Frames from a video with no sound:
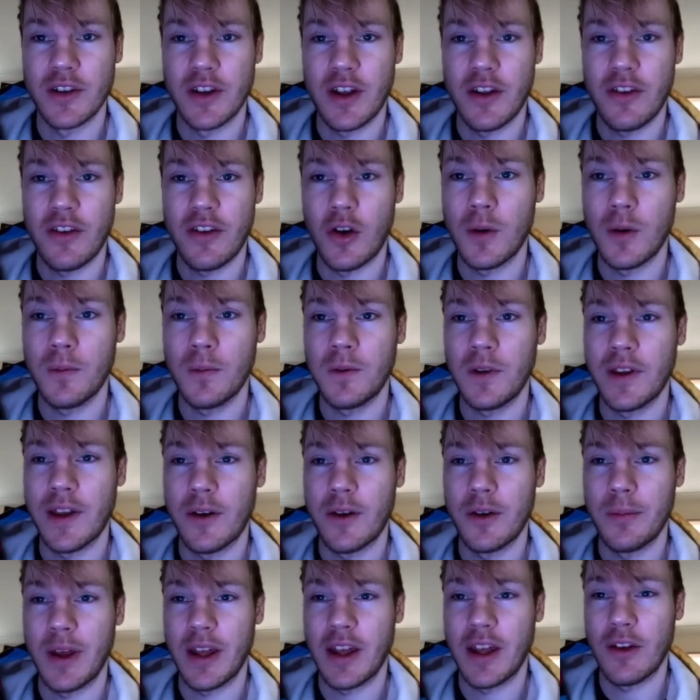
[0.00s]
And hopefully that would make
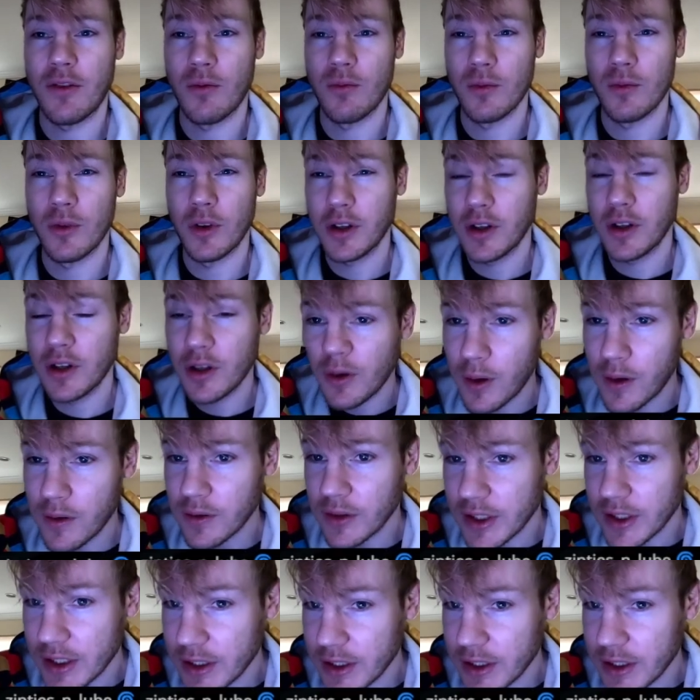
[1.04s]
his rook go over here